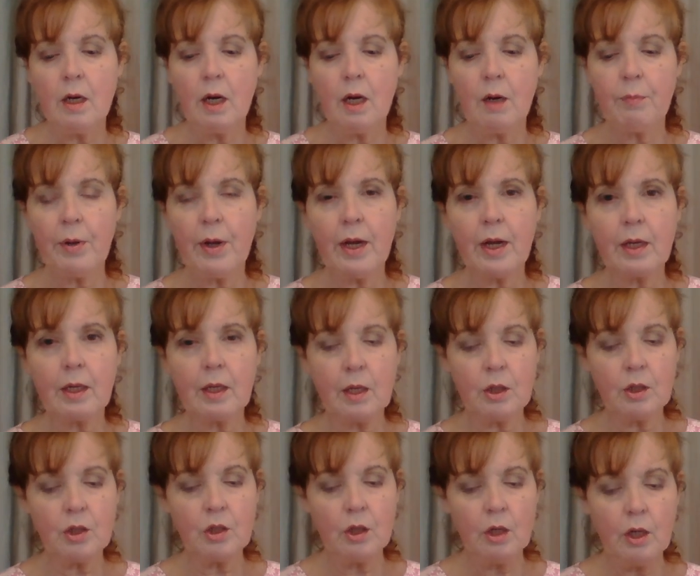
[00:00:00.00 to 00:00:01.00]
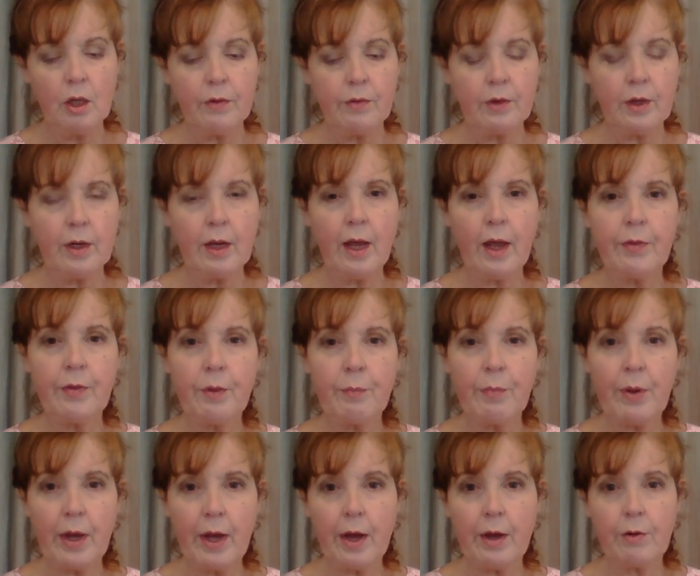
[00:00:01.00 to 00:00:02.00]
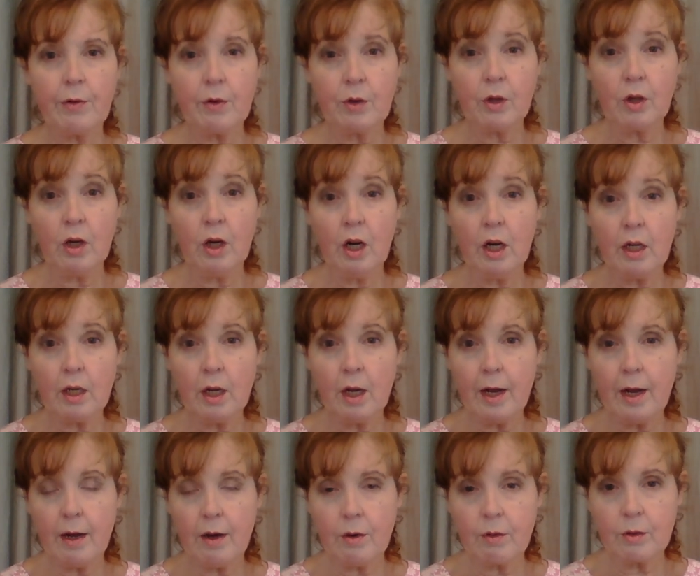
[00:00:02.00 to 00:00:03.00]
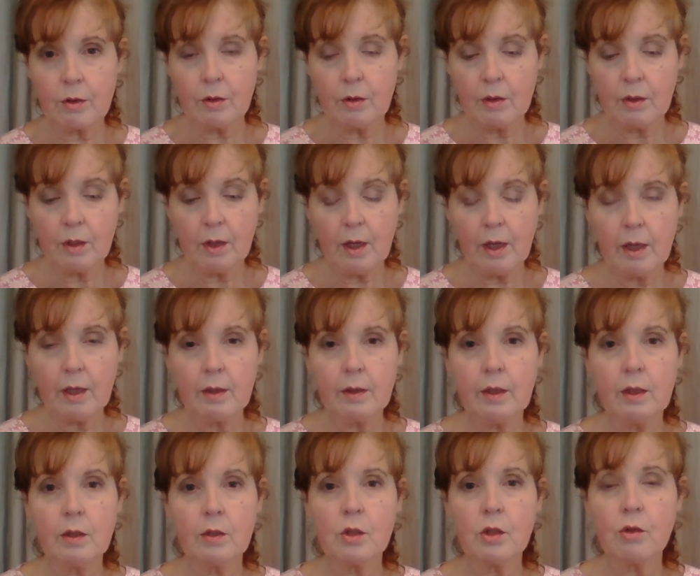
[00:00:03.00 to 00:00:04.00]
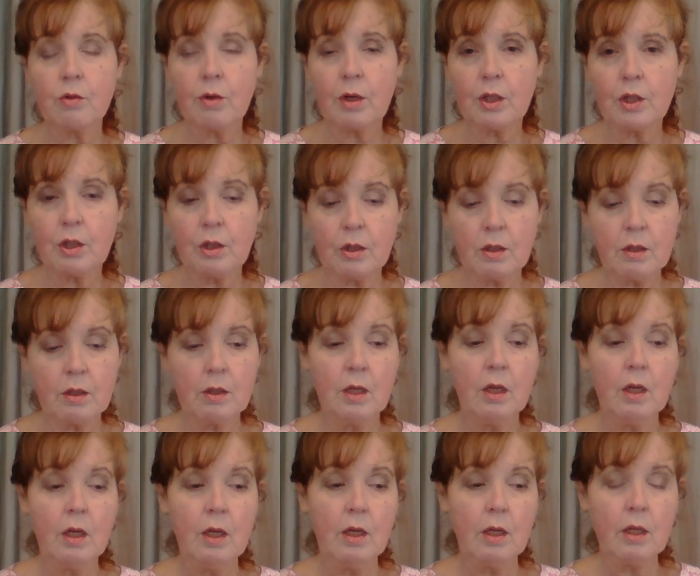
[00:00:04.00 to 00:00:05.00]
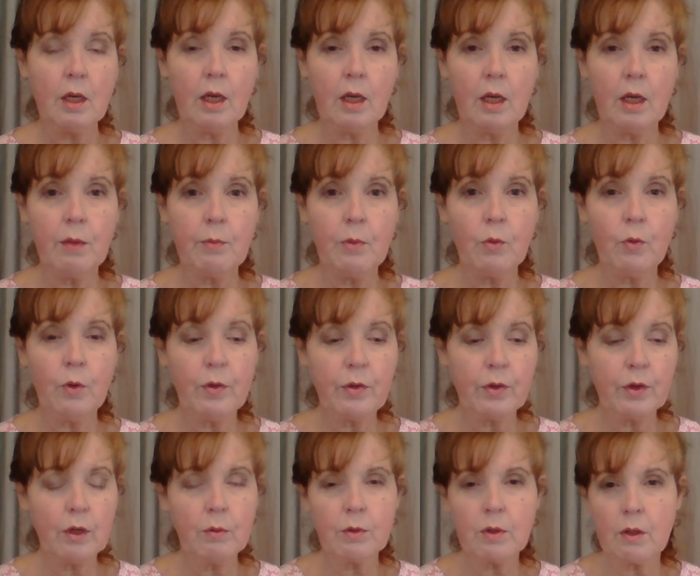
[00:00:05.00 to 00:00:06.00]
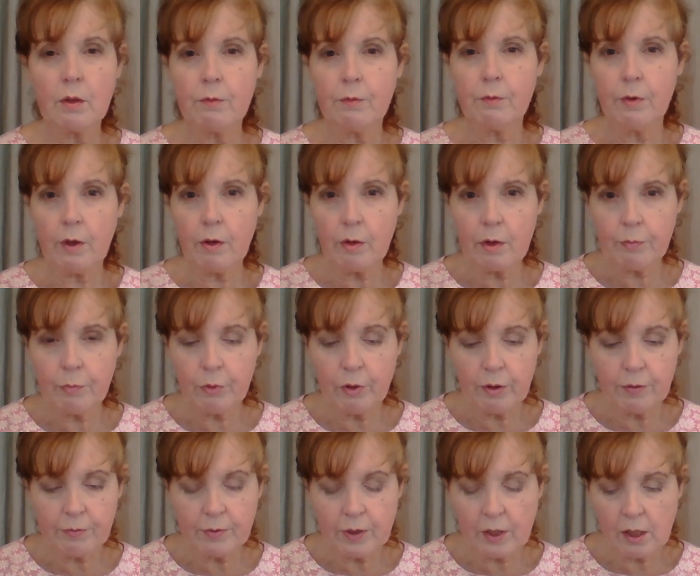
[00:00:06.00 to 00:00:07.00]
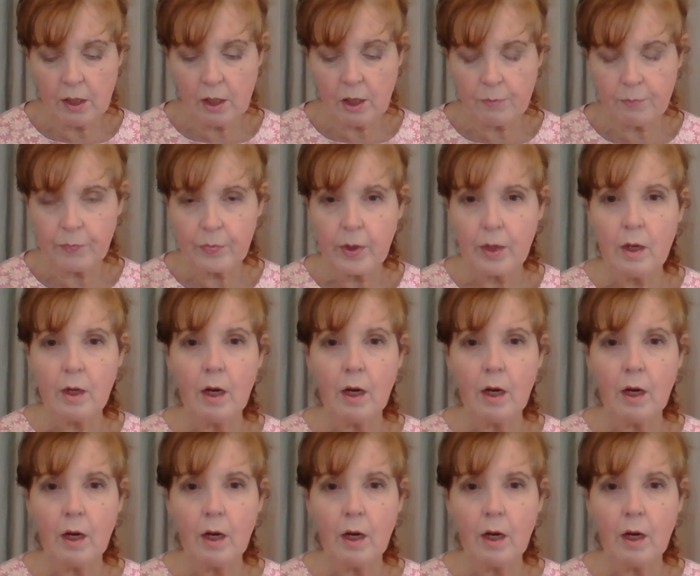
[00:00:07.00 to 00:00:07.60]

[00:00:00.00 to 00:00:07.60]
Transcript: a package that had the pattern cut out and the instructions came with it. It was a very brief time.